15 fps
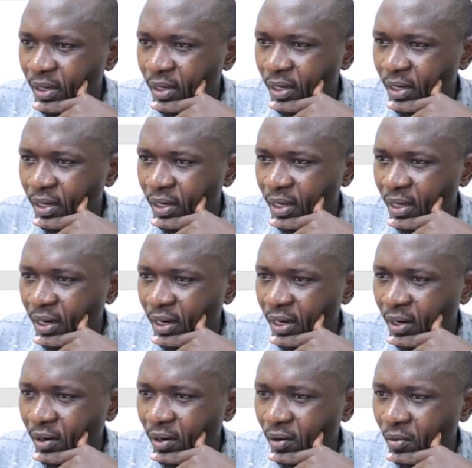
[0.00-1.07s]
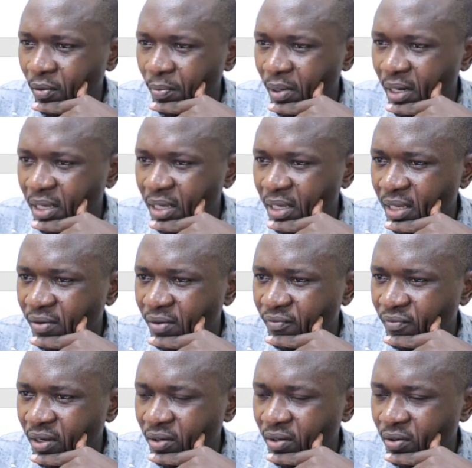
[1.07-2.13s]
And opening
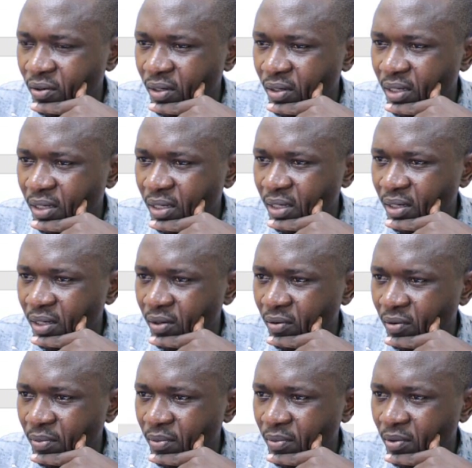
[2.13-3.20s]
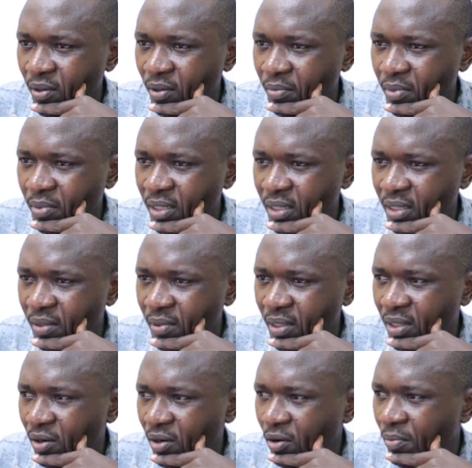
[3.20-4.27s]
inventory, we've not been
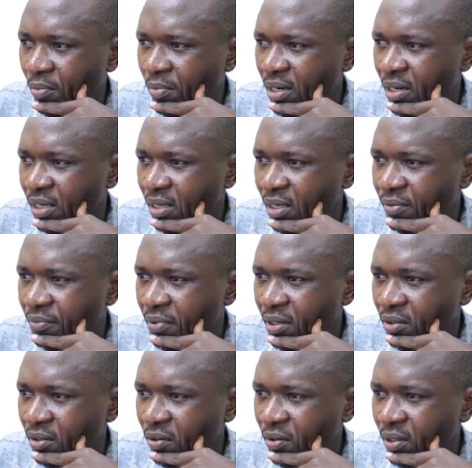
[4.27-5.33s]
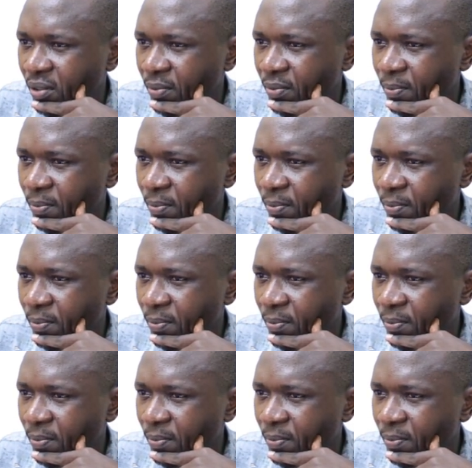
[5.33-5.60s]
given the opening inventory.